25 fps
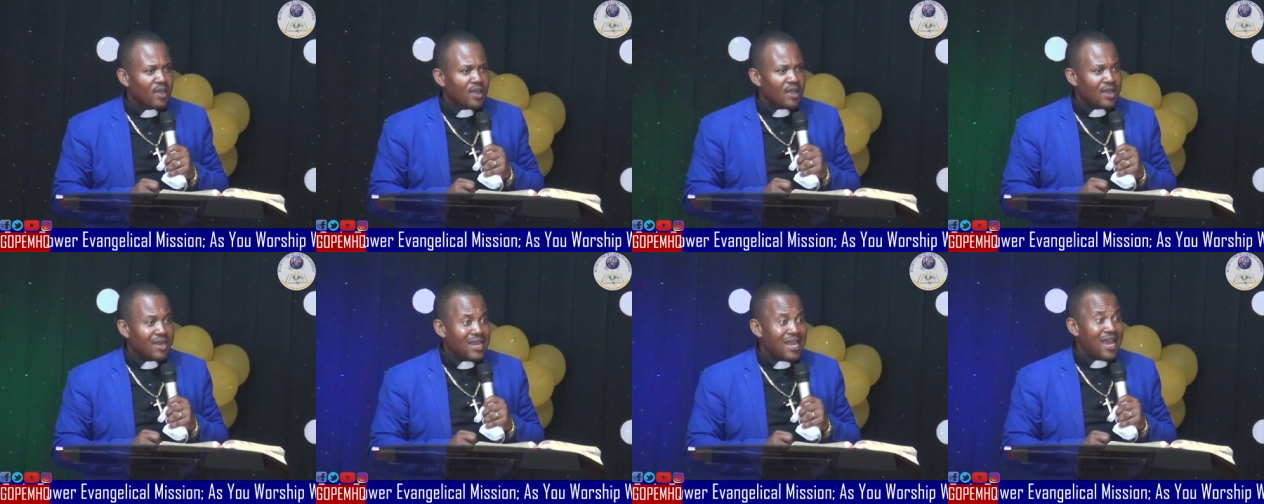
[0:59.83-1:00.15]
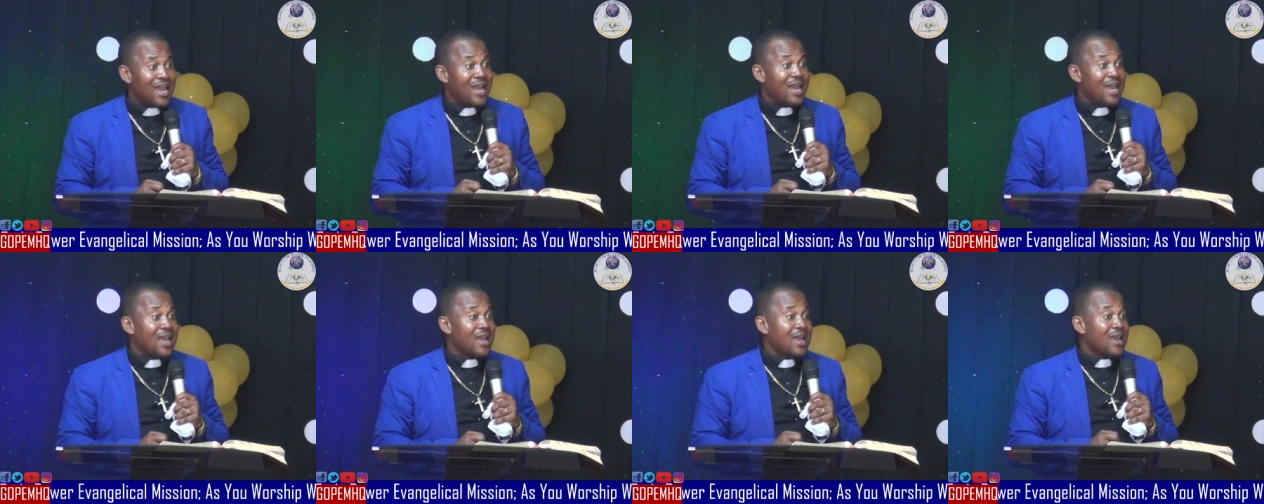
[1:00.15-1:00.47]

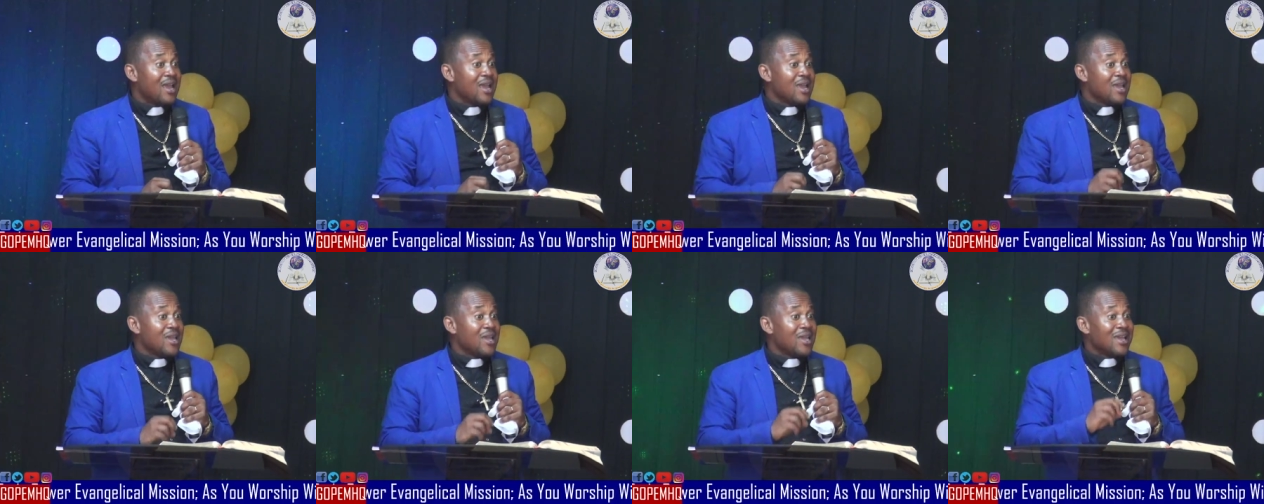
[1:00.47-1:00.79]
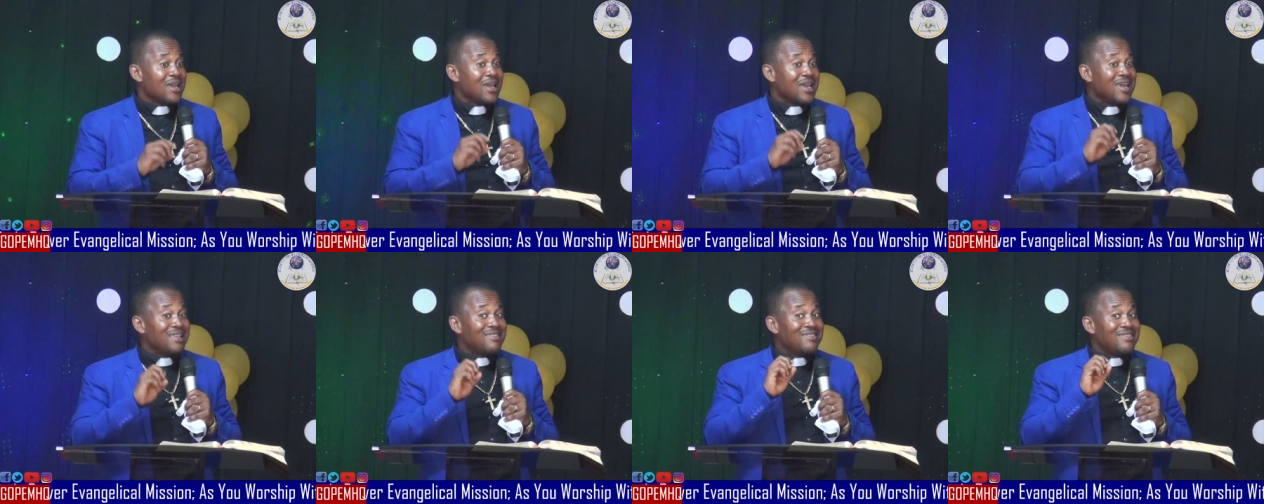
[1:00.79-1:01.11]
That
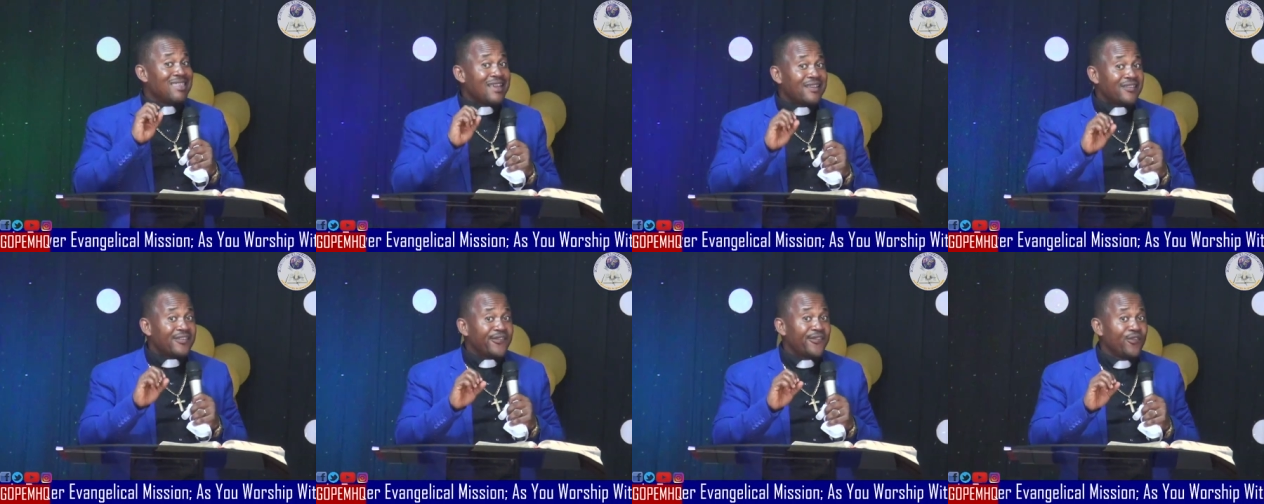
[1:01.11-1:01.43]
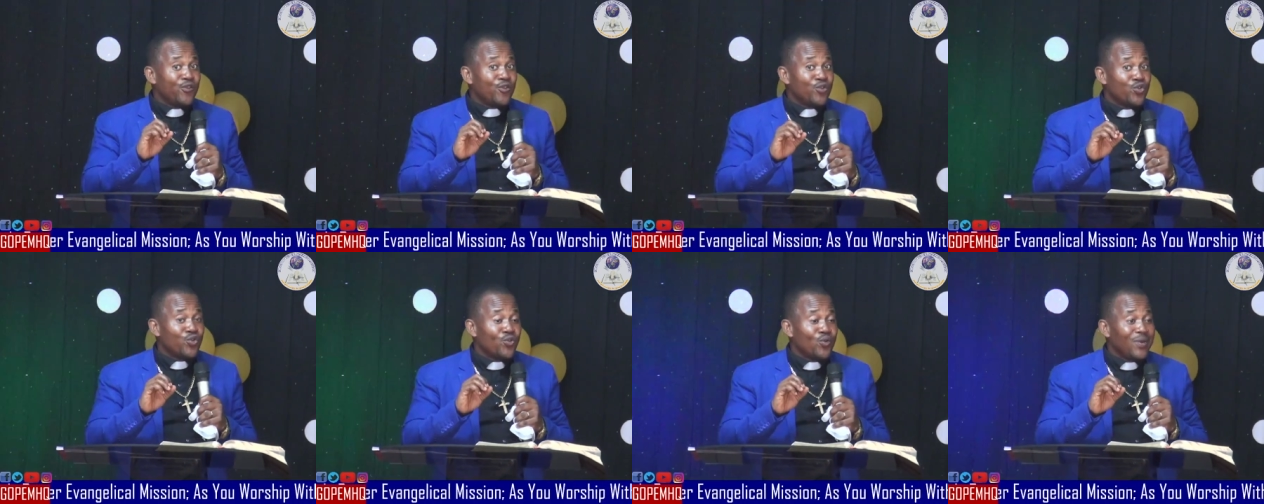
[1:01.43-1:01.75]
it takes you
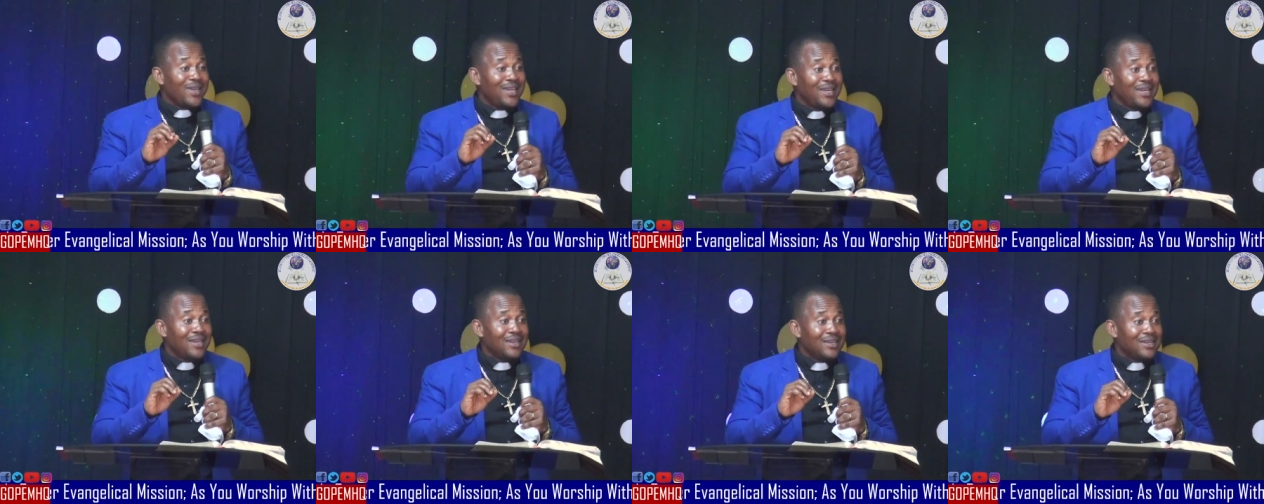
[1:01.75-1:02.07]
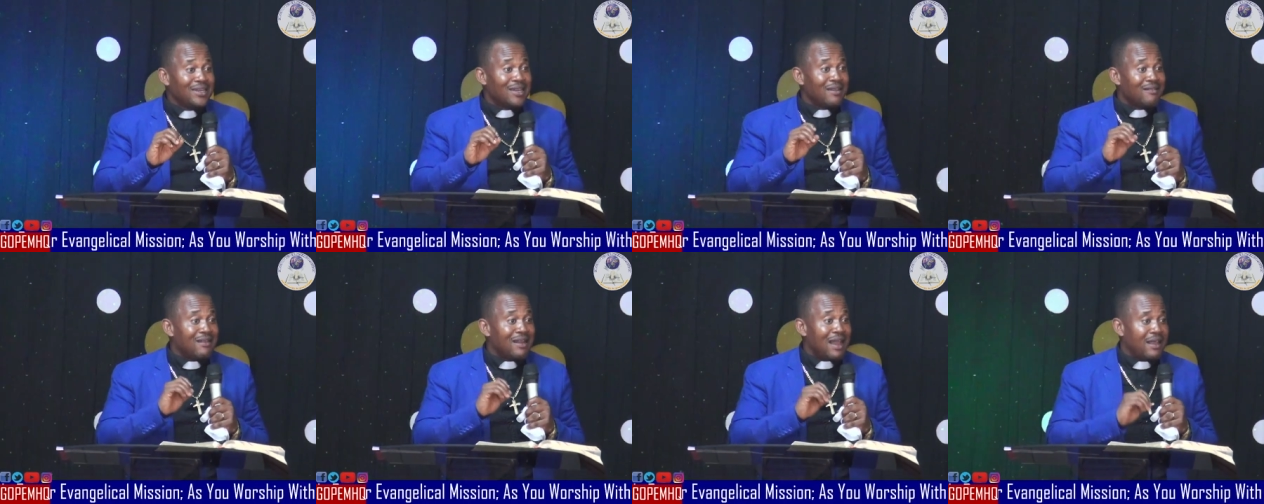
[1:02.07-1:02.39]
doing
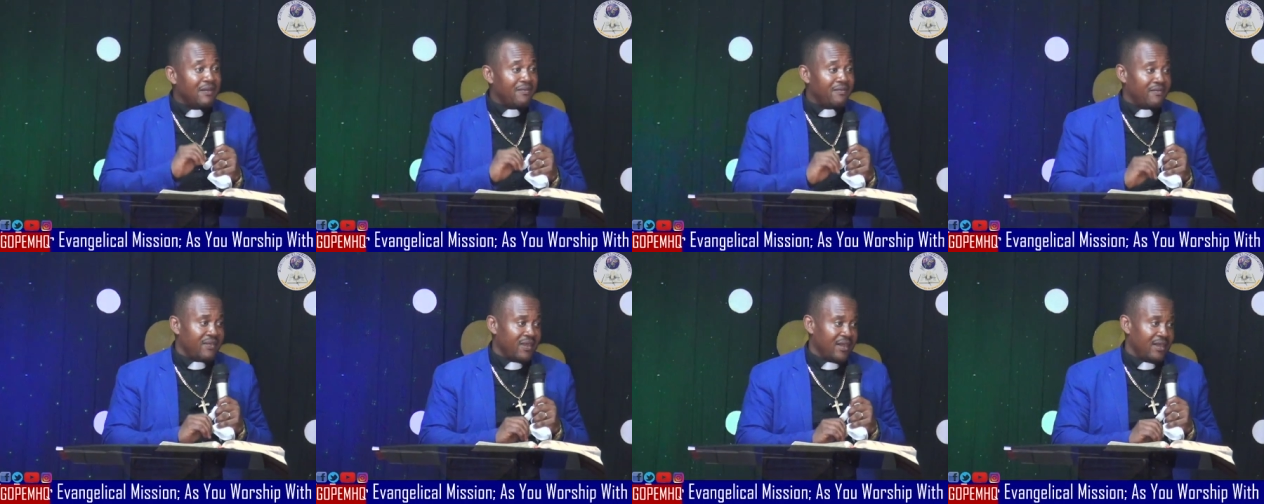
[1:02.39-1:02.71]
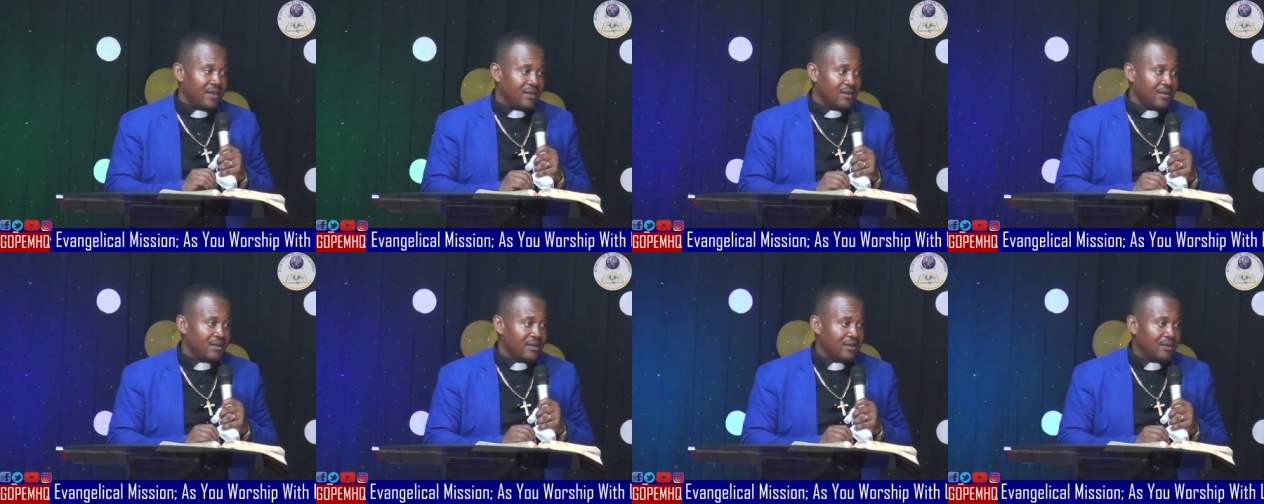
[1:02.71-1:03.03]
the right thing.